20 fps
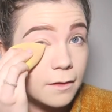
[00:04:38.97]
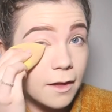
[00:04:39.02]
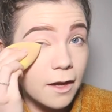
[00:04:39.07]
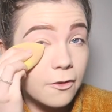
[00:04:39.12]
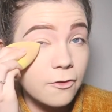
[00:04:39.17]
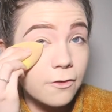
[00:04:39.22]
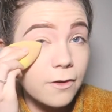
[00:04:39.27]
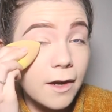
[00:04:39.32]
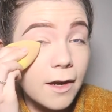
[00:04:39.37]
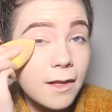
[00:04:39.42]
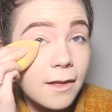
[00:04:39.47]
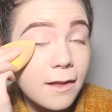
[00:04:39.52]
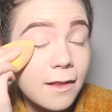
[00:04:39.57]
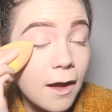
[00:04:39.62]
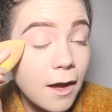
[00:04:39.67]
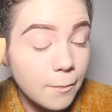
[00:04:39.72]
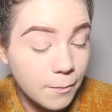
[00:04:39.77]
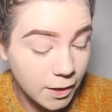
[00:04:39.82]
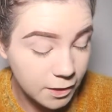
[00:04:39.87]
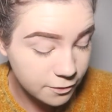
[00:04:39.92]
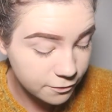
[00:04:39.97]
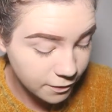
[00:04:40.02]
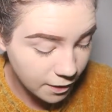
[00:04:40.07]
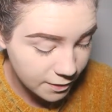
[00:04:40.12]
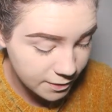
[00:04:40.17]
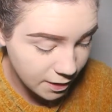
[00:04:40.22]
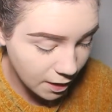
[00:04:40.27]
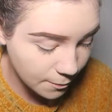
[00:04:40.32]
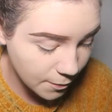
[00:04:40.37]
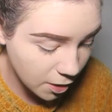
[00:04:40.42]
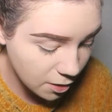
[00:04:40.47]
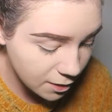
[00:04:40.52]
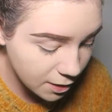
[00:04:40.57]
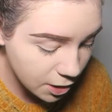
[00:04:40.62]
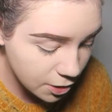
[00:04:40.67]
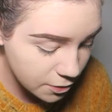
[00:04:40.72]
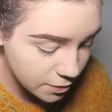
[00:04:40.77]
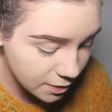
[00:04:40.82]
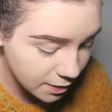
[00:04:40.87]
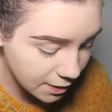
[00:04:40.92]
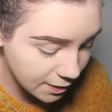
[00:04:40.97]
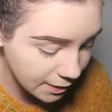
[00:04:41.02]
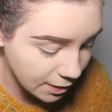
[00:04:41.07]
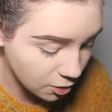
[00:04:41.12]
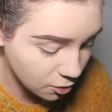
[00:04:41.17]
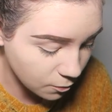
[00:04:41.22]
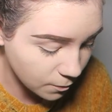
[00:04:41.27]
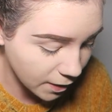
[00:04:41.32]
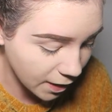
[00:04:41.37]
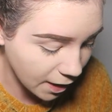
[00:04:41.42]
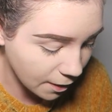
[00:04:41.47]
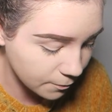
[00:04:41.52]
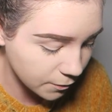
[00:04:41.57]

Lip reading: That really like mattifies it. I'm only using a little bit.